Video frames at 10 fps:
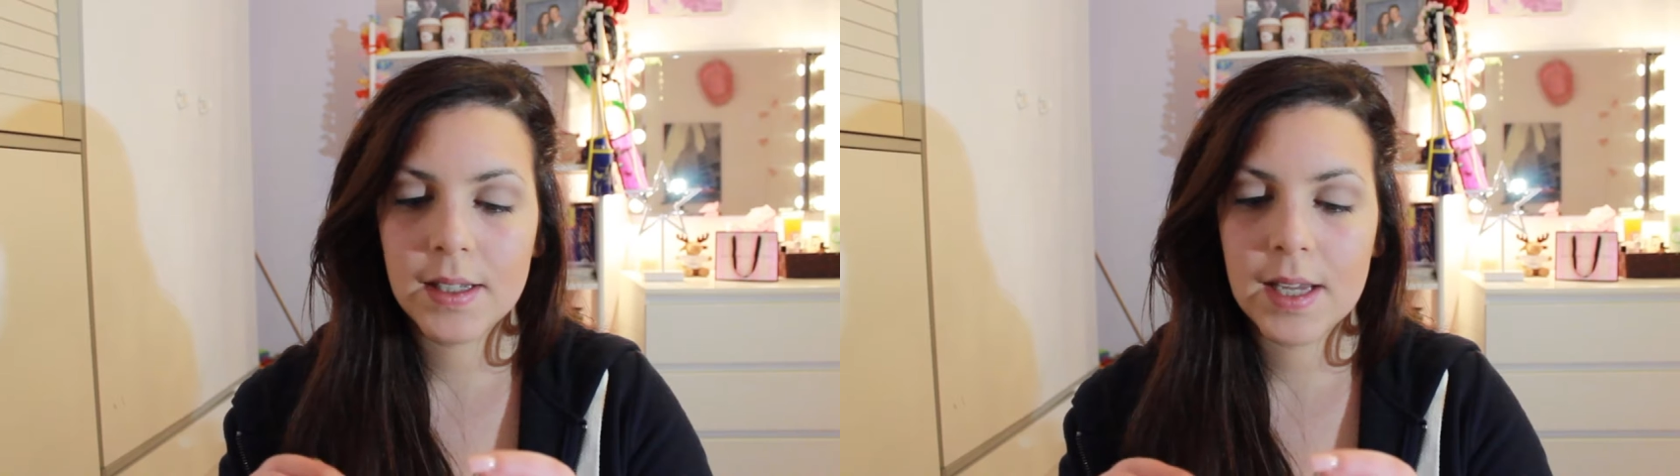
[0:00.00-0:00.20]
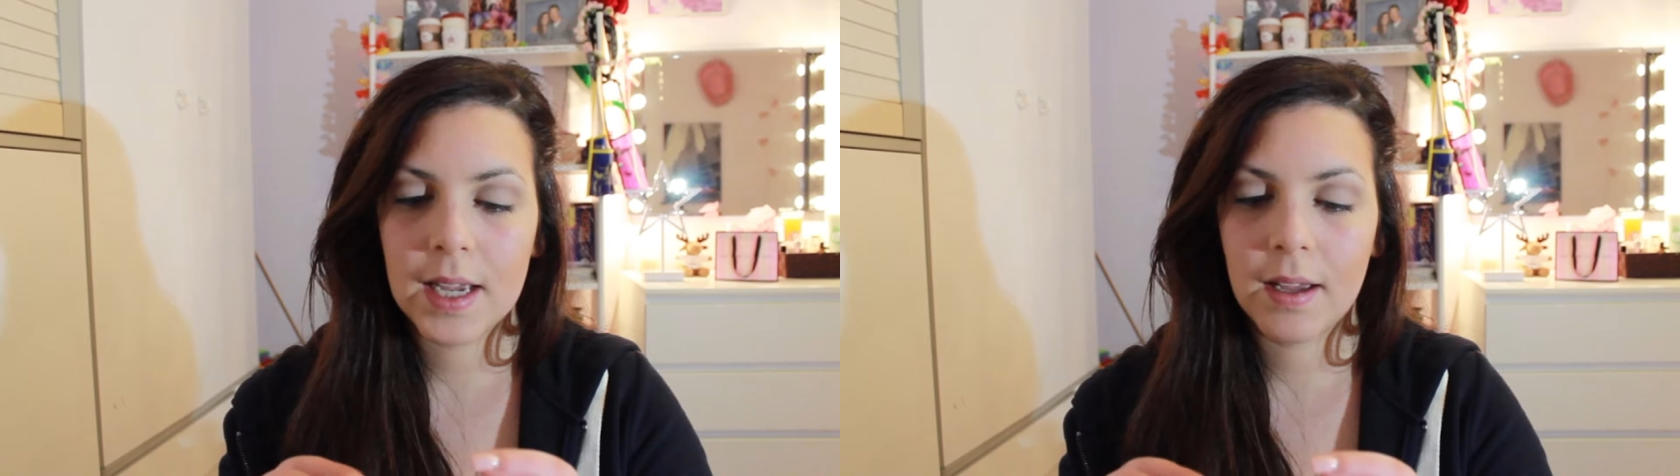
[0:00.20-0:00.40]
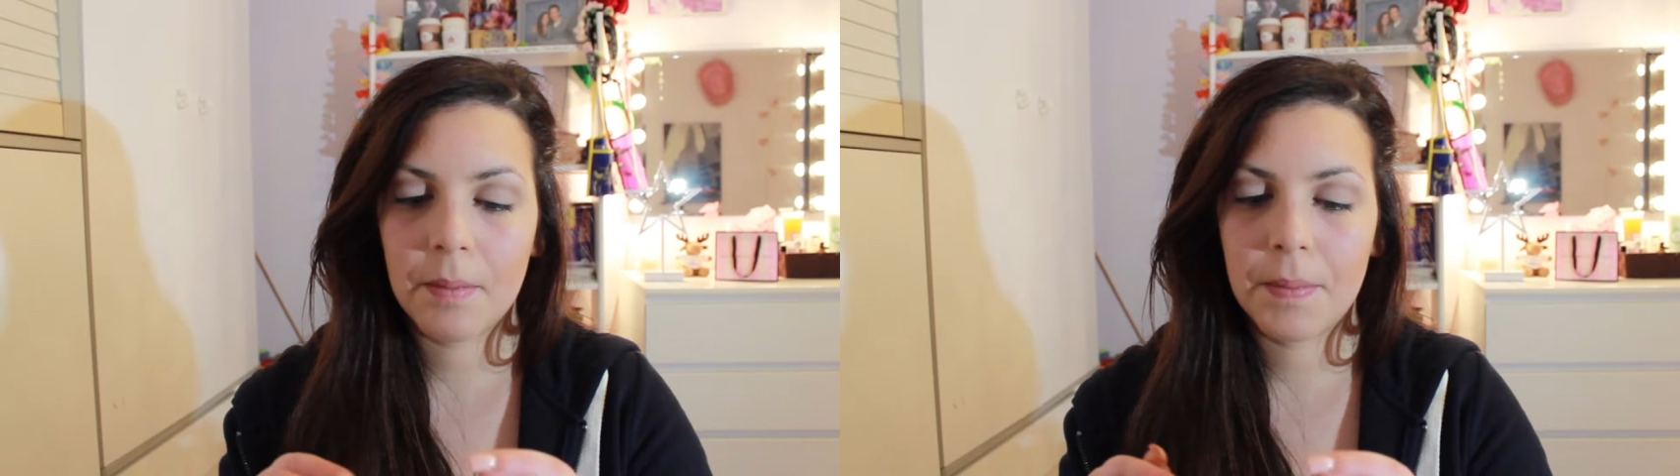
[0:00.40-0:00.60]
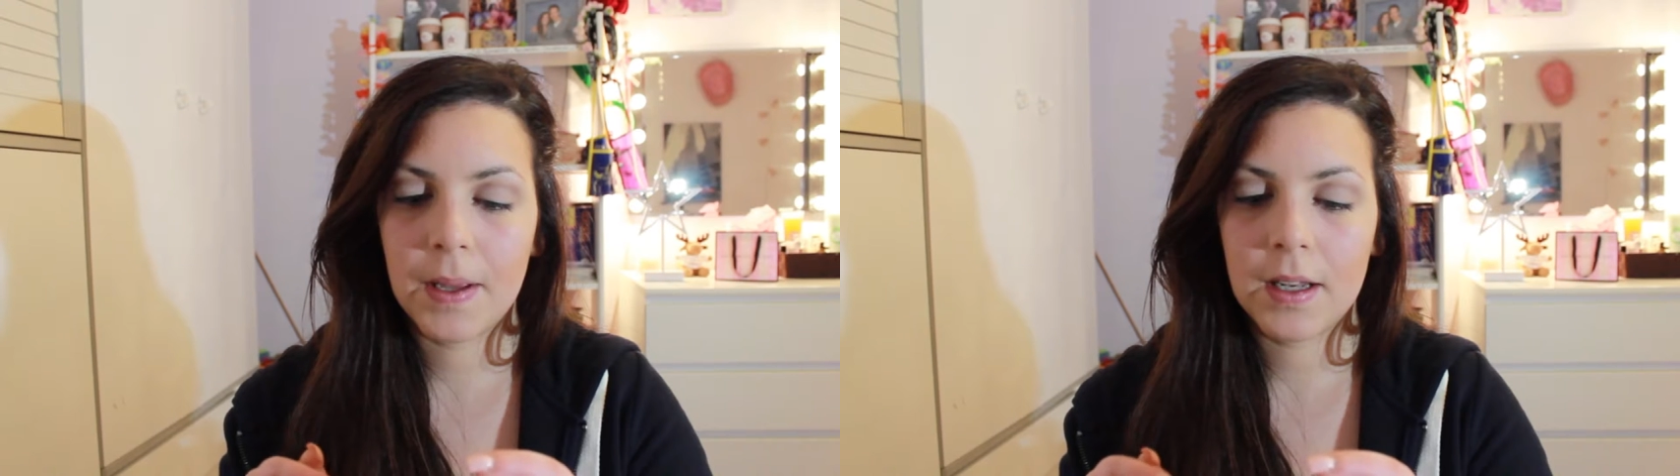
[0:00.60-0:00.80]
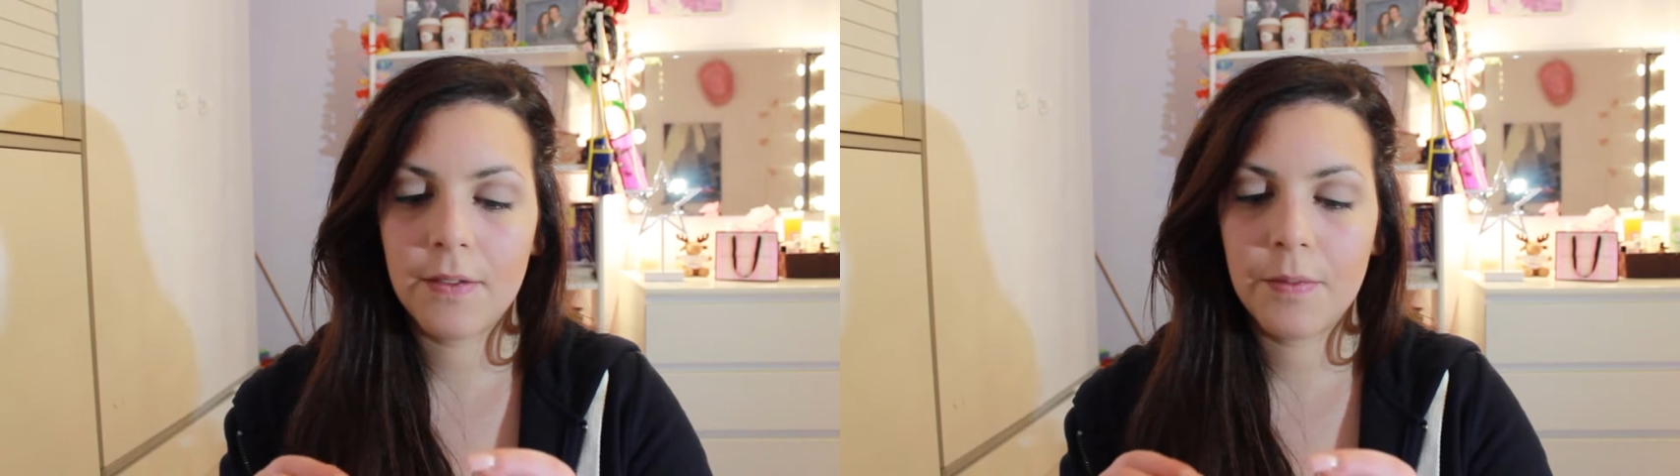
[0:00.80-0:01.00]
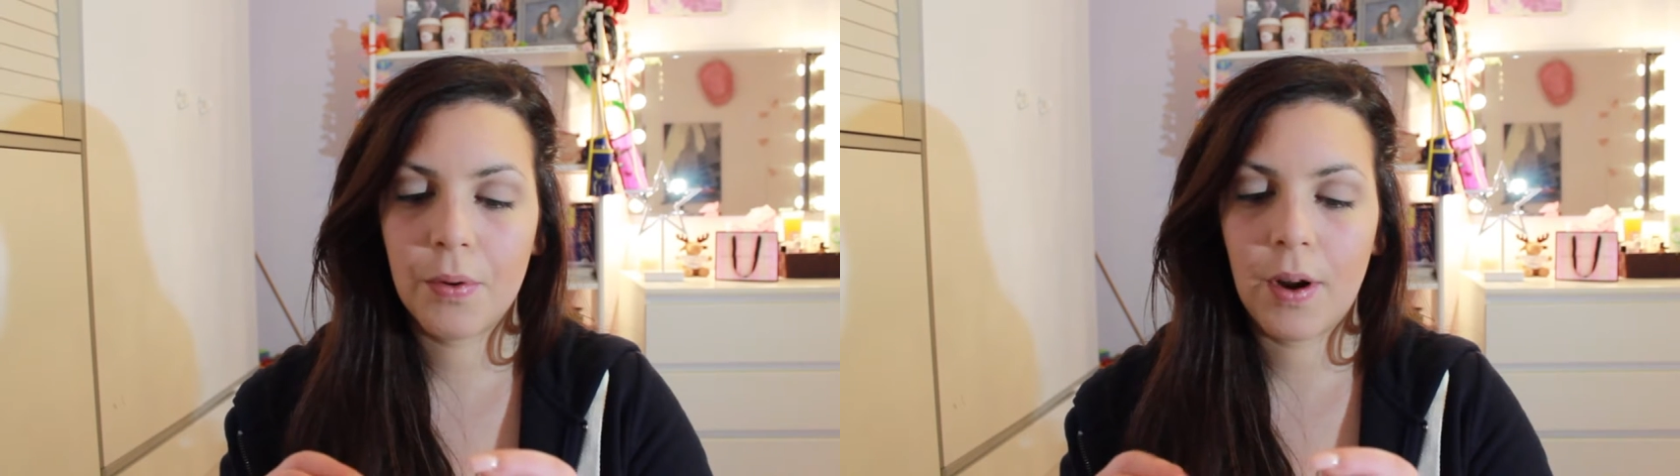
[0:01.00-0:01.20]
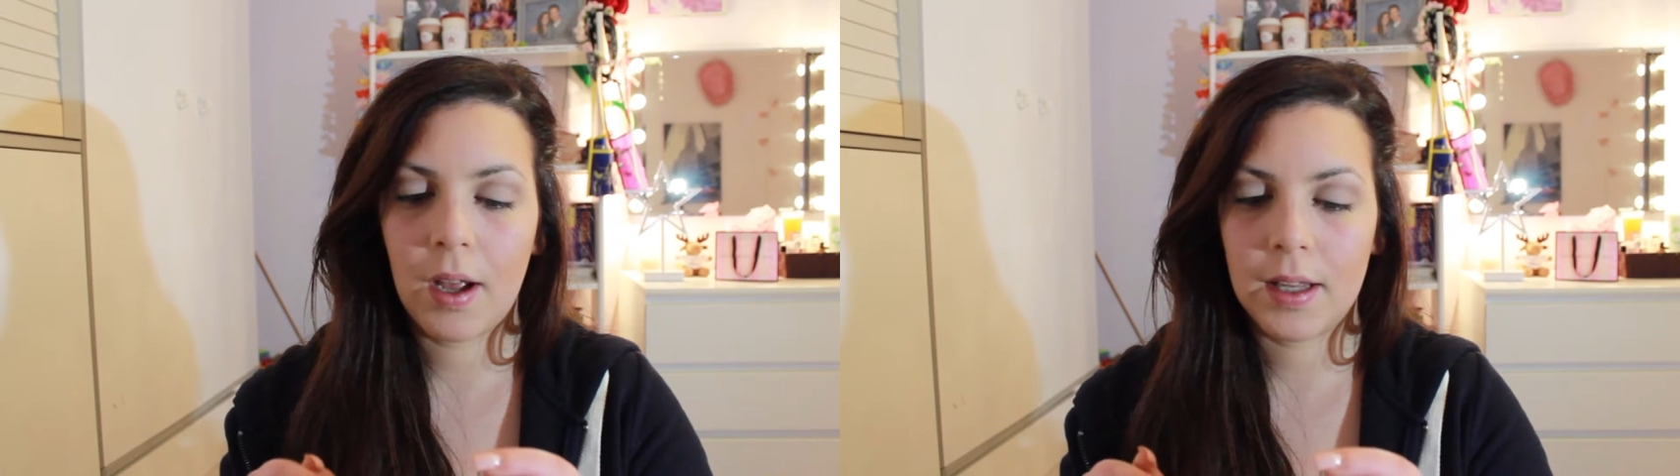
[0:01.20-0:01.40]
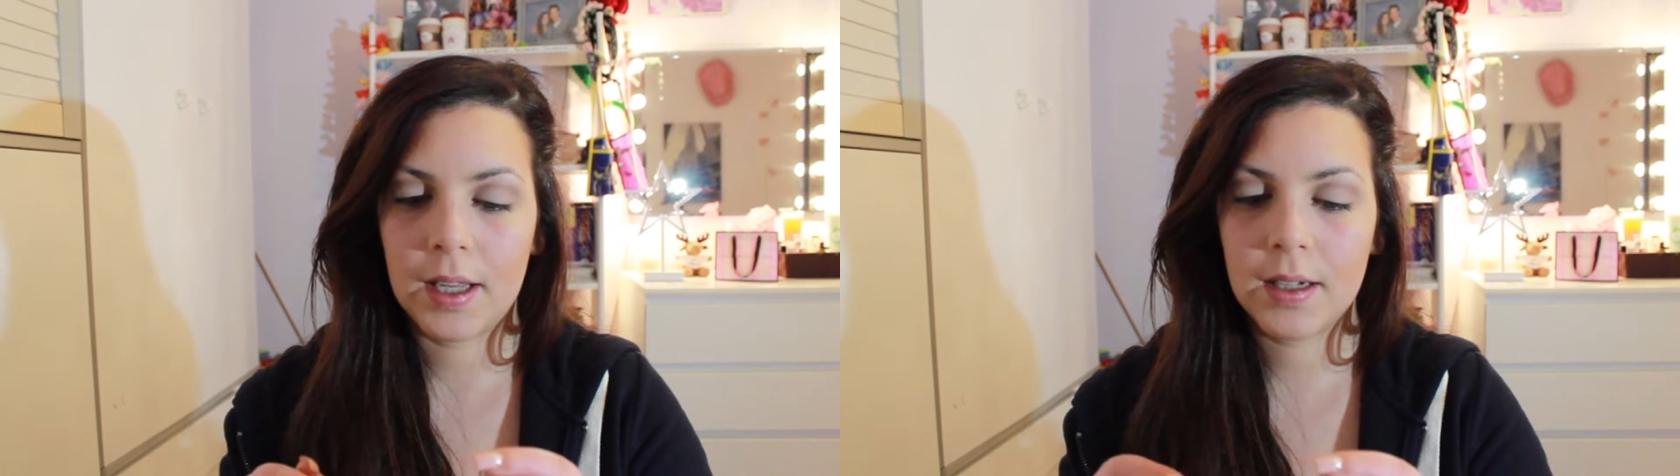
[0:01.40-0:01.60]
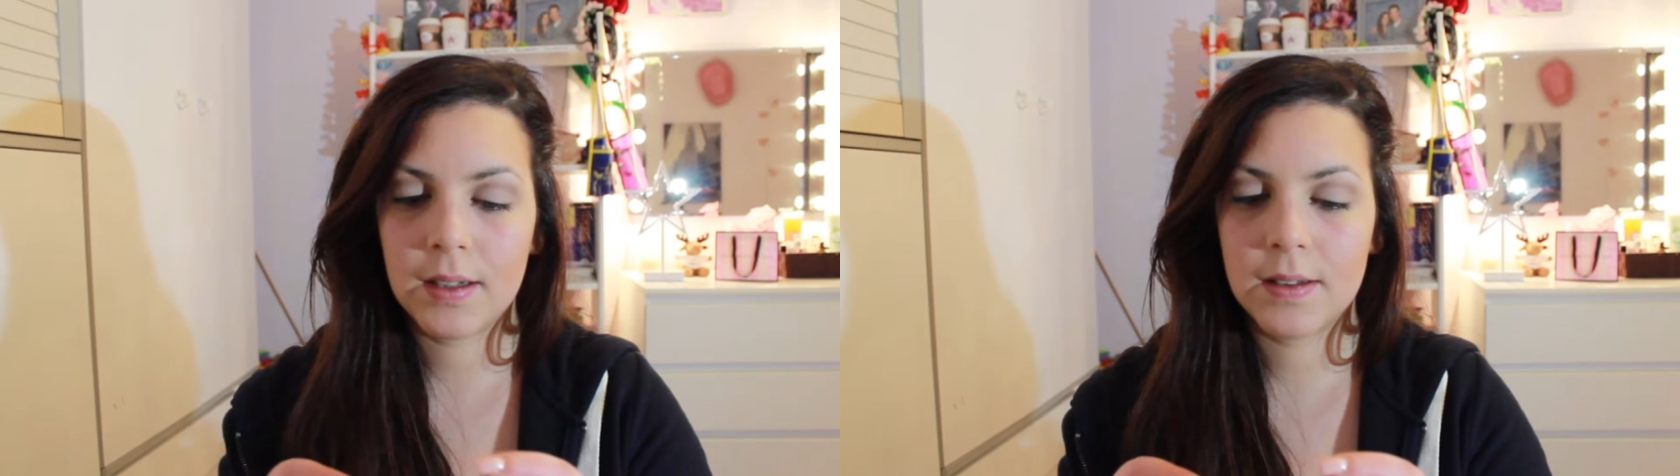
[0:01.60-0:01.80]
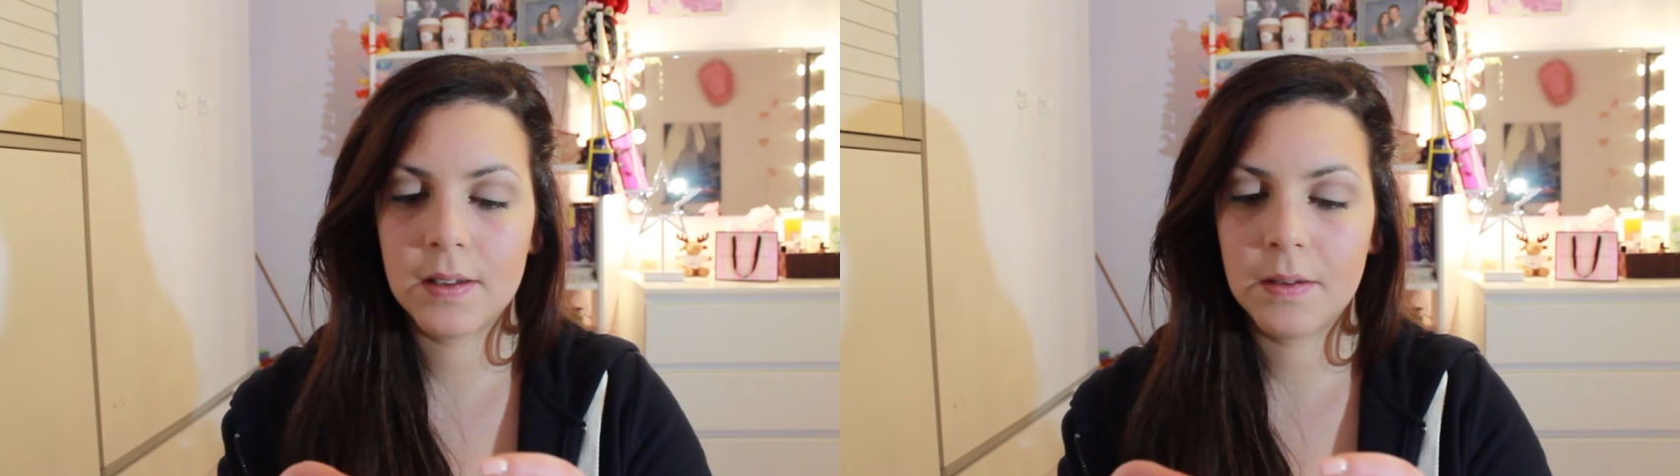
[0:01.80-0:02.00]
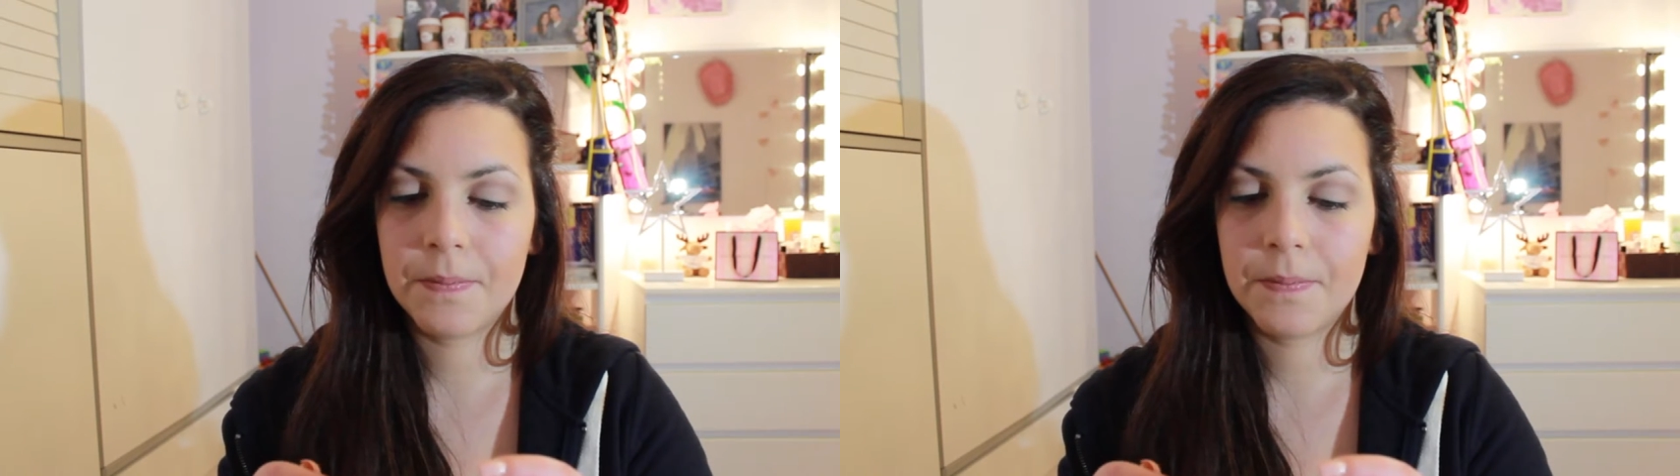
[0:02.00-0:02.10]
take a bit of product